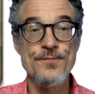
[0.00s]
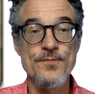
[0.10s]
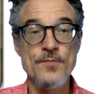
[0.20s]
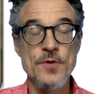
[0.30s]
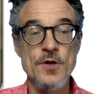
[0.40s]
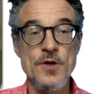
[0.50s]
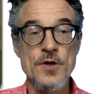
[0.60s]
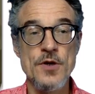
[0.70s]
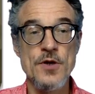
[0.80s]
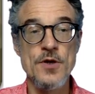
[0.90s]

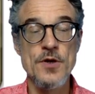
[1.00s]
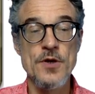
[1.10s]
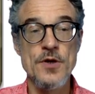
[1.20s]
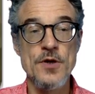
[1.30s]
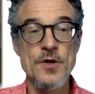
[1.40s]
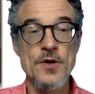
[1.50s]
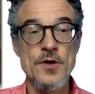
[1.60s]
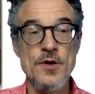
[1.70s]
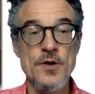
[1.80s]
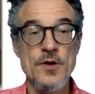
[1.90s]

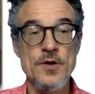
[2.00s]
No one is speaking in this clip.